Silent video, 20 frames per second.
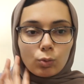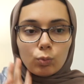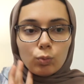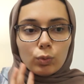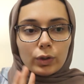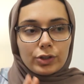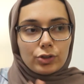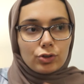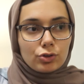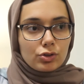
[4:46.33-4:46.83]

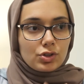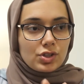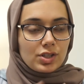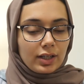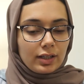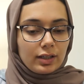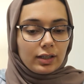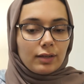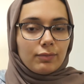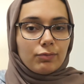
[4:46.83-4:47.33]
When you're
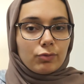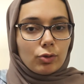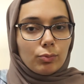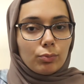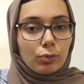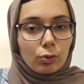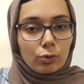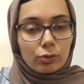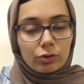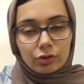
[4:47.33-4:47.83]
signing up for a
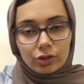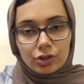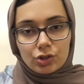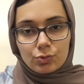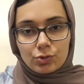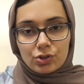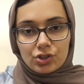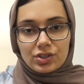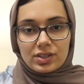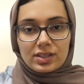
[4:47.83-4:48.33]
brokerage,
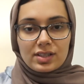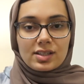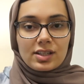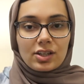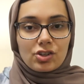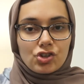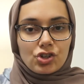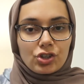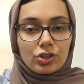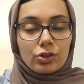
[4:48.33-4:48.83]
which is
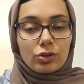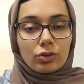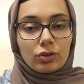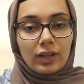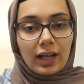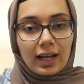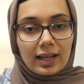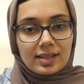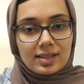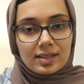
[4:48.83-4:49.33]
essentially your
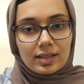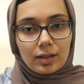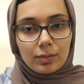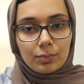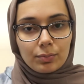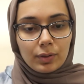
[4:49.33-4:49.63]
last step